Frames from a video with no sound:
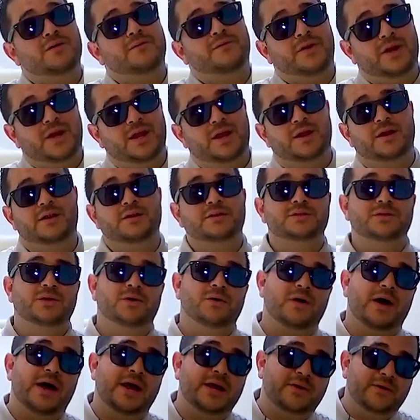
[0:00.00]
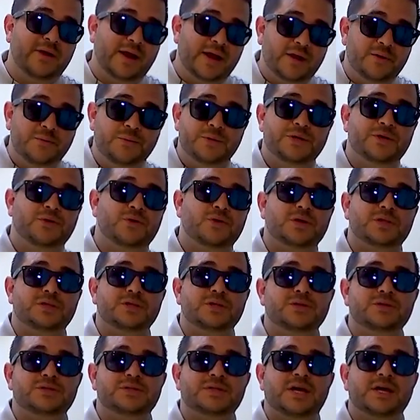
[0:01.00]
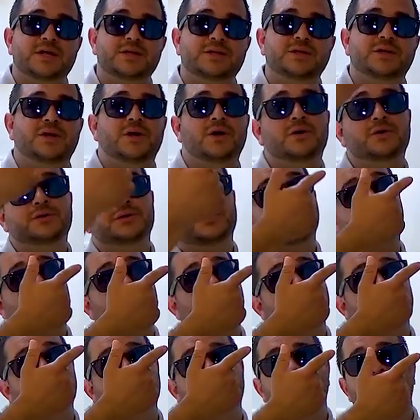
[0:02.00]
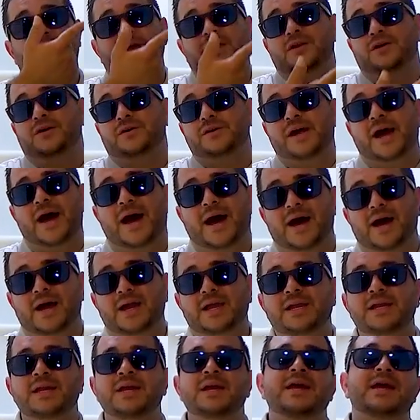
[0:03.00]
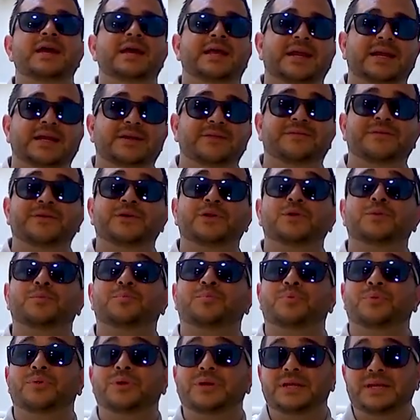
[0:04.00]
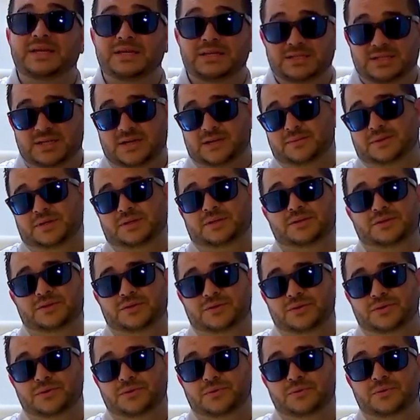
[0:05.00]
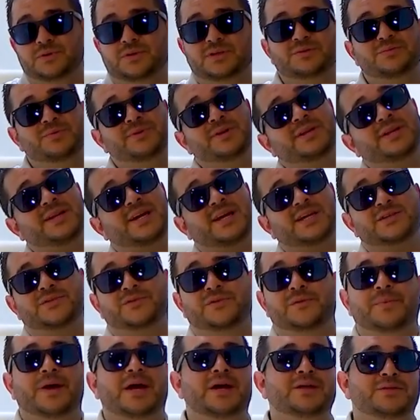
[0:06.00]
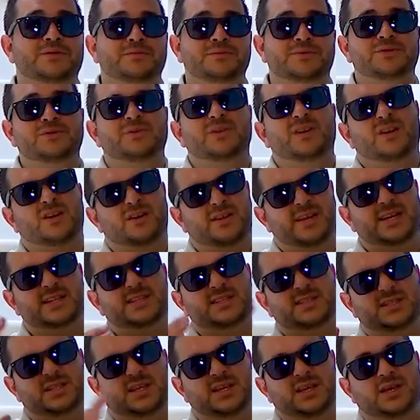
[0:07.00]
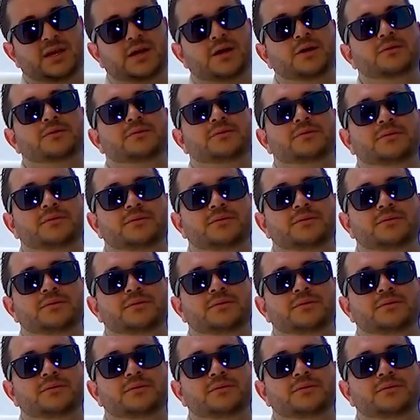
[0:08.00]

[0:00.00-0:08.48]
of air. So I crack a window on the other side of the coach, turn this fan on high, and I can feel a breeze coming through. It's pretty nice for the bathroom too, get all that stink out.